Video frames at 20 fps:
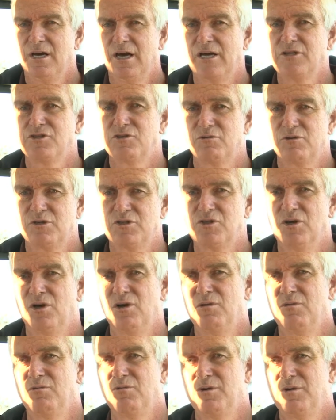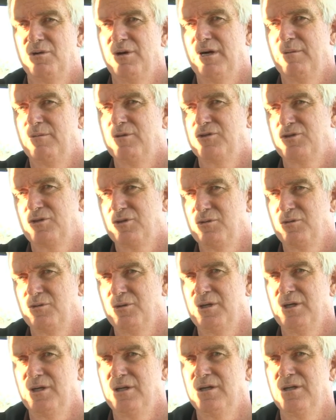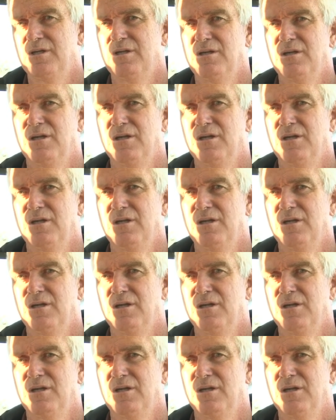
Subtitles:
as a result we were able to